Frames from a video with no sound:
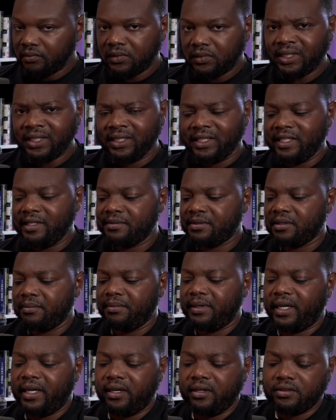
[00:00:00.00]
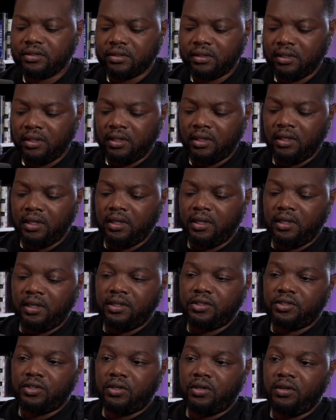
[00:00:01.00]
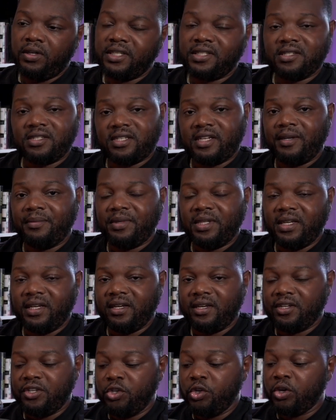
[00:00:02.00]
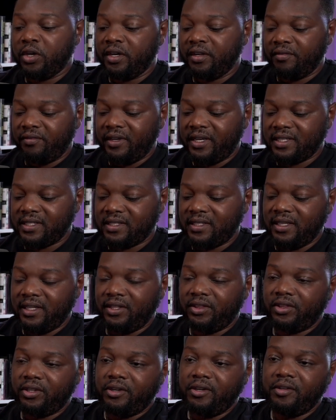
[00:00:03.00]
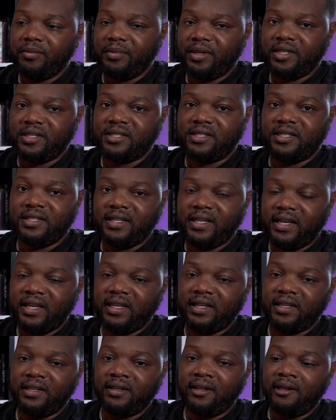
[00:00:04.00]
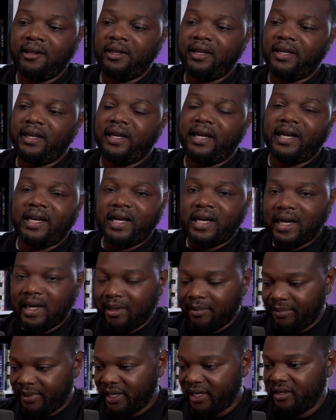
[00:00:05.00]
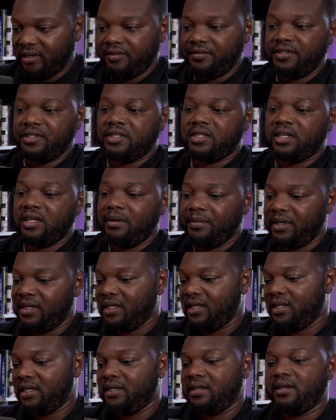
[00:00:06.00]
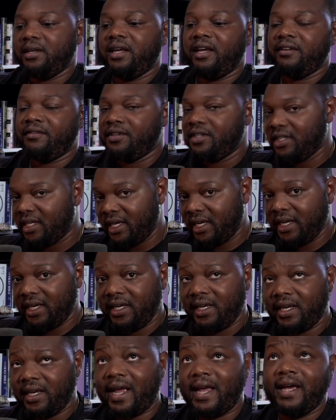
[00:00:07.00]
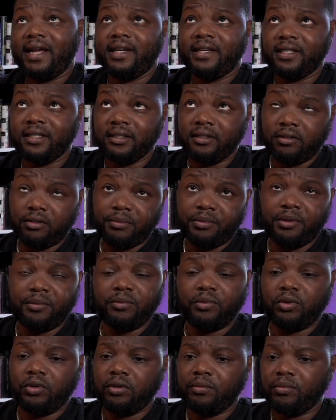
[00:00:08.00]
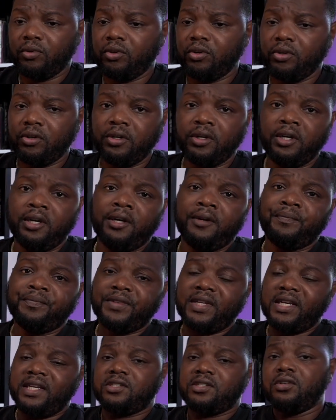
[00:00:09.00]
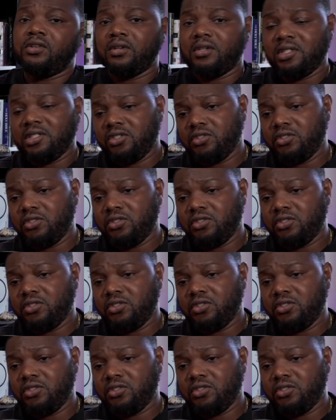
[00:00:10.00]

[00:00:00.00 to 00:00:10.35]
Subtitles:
leaps and bounds. So it's the same thing here. You're investing 30 minutes a day, and that compound of just coming in every day, adding a little bit more and more is going to